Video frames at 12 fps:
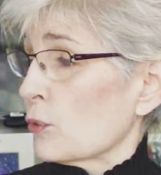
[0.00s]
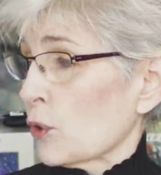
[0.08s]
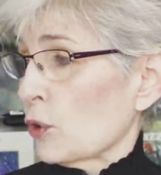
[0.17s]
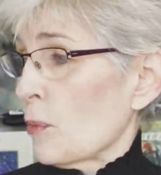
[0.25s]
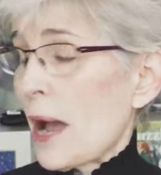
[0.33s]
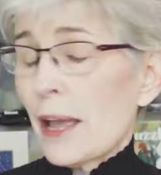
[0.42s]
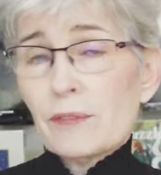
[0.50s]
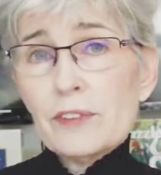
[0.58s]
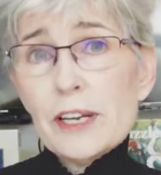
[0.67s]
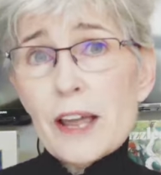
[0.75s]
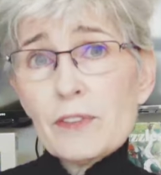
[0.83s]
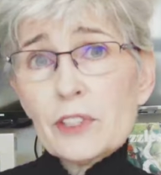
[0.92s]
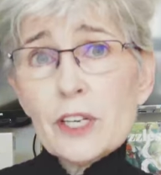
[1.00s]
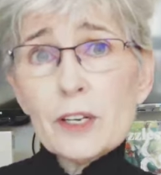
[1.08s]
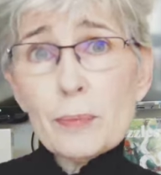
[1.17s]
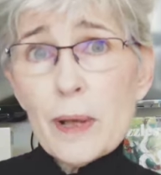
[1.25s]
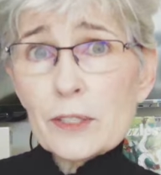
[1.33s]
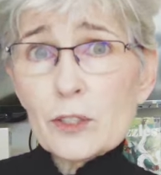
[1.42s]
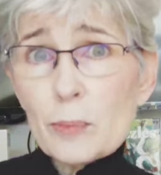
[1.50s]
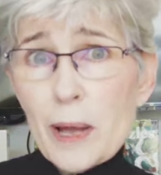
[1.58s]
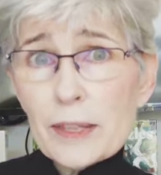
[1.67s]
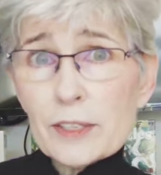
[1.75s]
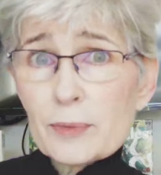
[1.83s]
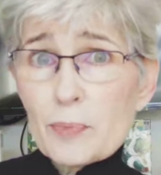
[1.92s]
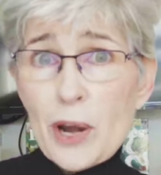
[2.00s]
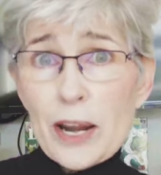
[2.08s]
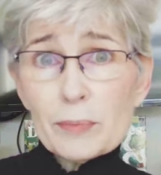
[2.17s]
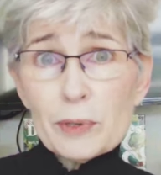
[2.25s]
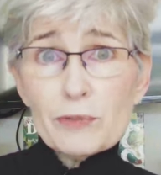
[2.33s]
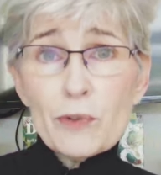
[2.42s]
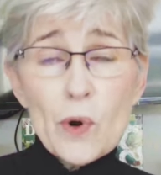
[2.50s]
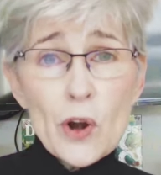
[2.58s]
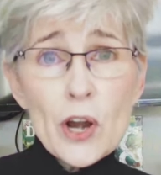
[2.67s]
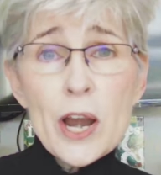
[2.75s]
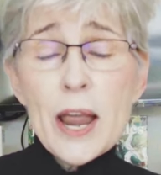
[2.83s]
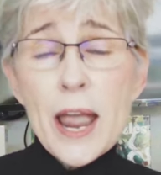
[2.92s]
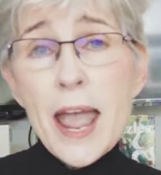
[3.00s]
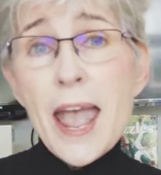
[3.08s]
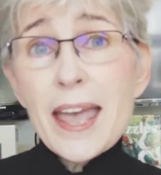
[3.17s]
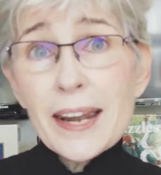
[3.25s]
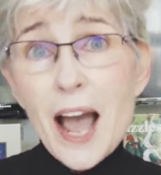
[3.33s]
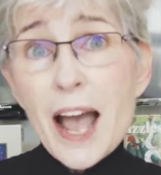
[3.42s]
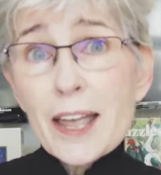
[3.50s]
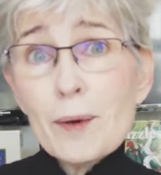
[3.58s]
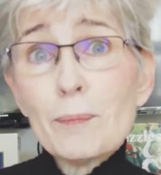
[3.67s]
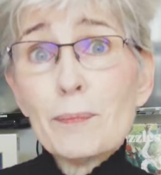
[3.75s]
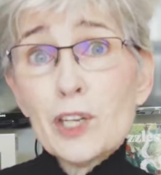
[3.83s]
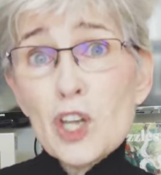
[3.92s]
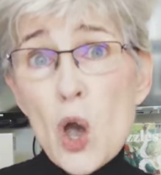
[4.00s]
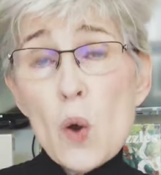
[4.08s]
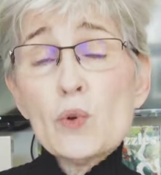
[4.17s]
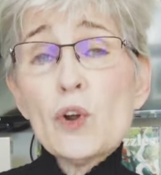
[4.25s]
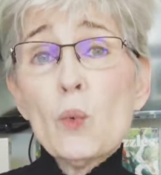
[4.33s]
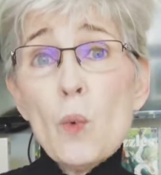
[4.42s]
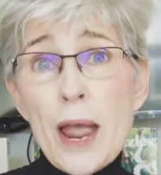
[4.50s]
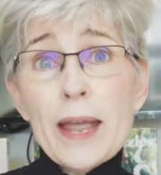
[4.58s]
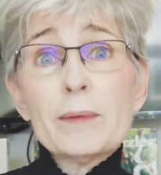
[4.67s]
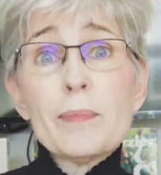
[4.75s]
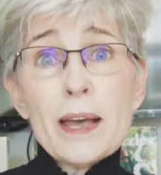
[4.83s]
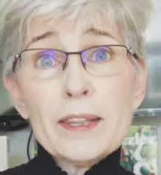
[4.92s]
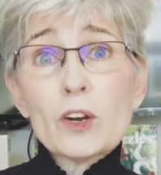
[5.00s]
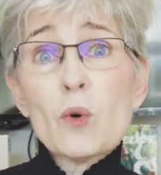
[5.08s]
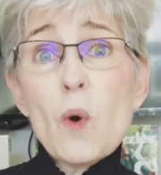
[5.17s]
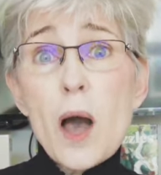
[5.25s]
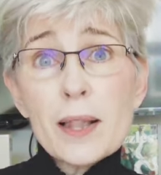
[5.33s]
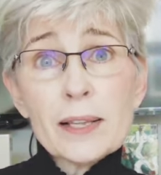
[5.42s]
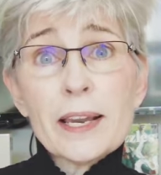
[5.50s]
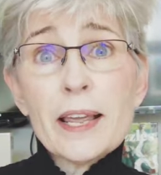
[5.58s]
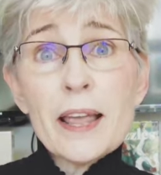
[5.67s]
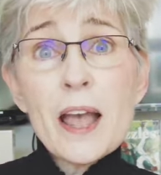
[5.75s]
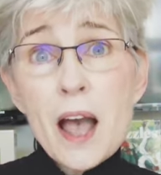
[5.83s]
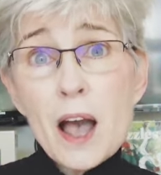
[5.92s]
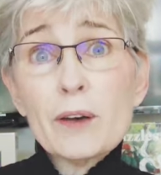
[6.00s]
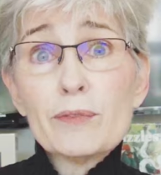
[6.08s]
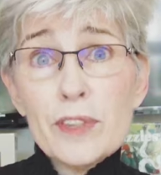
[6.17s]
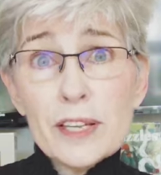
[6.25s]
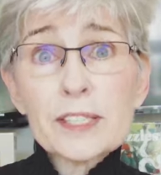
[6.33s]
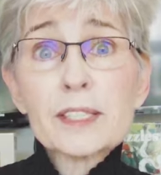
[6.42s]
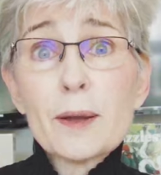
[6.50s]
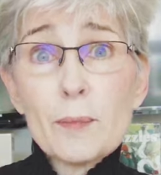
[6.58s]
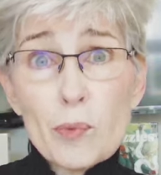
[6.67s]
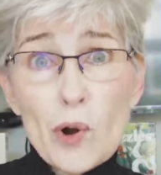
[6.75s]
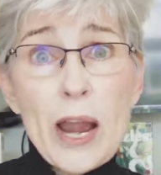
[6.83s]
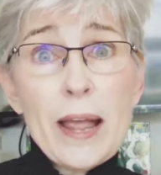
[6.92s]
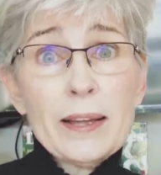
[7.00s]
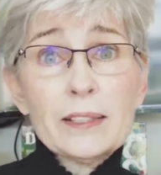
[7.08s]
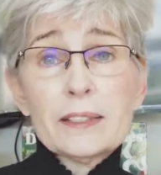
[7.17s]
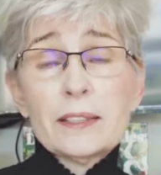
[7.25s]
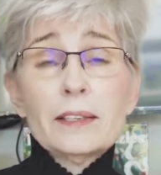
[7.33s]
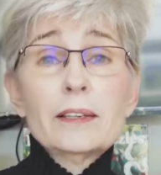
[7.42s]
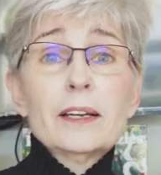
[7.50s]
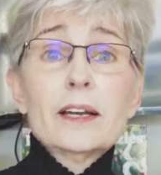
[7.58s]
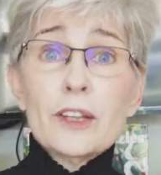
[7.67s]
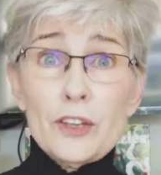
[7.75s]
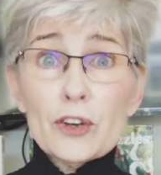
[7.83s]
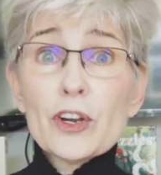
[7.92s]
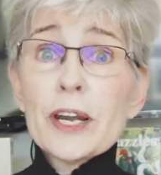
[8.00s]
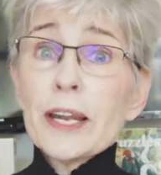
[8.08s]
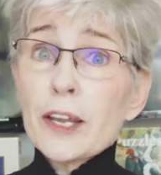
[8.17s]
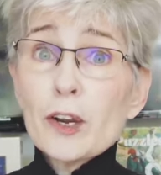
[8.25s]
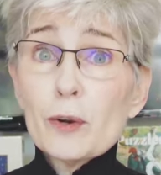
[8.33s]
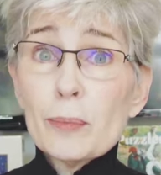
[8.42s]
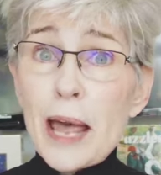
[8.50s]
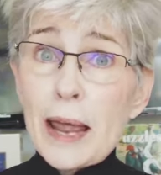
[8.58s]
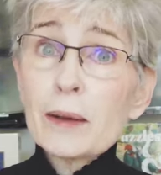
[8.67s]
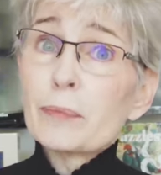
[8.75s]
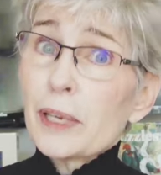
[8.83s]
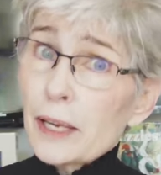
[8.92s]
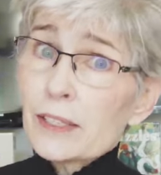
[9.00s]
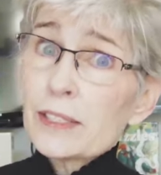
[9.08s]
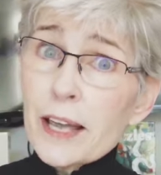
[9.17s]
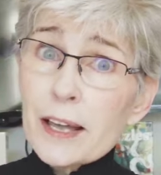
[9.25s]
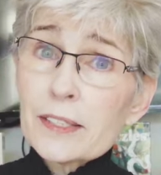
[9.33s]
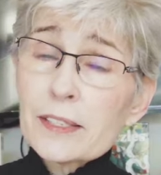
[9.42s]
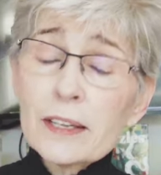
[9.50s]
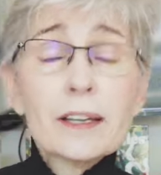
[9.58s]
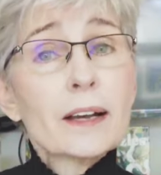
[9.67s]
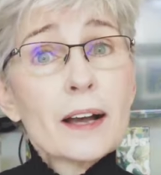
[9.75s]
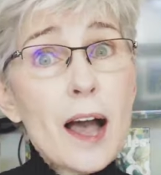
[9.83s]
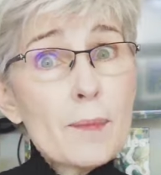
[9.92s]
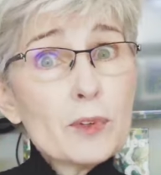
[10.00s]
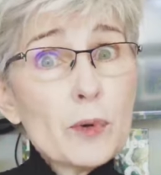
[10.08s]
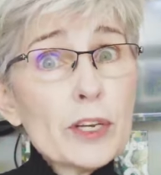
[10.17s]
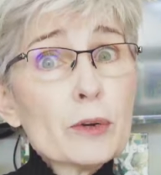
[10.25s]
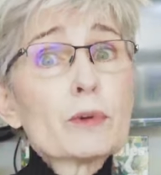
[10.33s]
room. I have never done a puzzle by this brand before, and I am blown away by the quality of this brand. You're going to hear about it because, yes, I'm doing a